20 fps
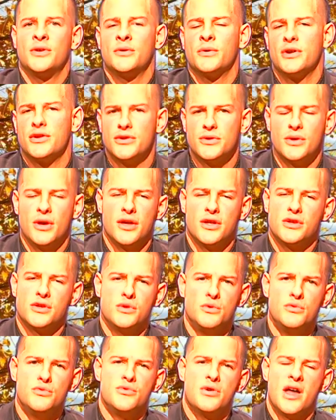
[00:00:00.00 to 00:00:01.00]
and
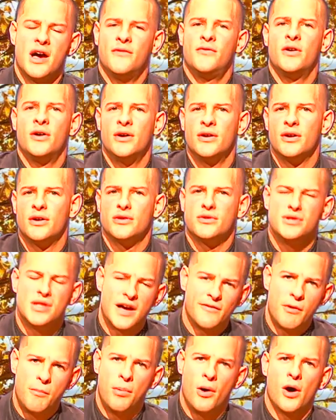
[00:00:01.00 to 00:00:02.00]
you
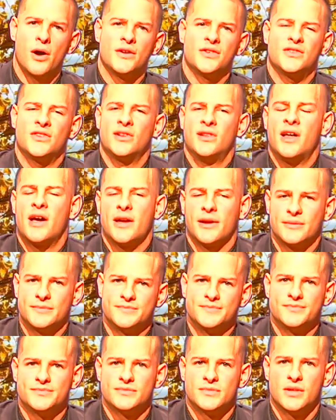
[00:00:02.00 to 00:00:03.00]
never brought us to light.
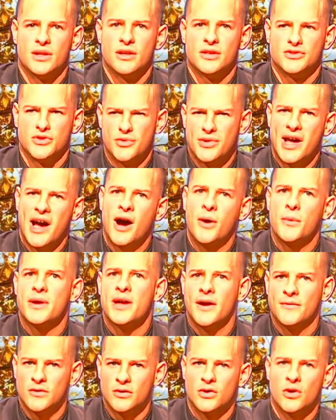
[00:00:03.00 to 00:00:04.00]
So now we
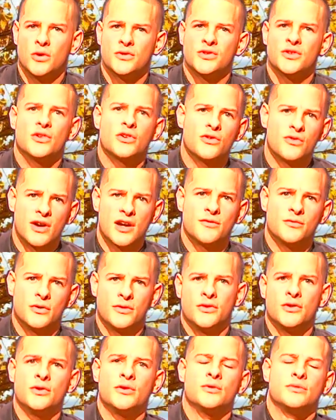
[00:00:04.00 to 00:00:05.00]
have to go to the grave
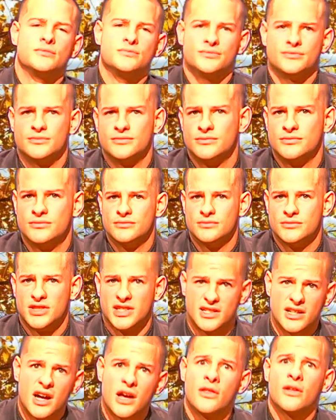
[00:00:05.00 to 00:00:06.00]
with you. Yeah.
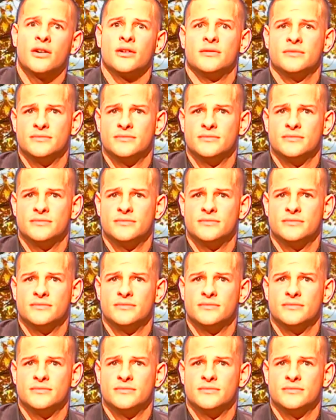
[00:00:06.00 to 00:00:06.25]
together.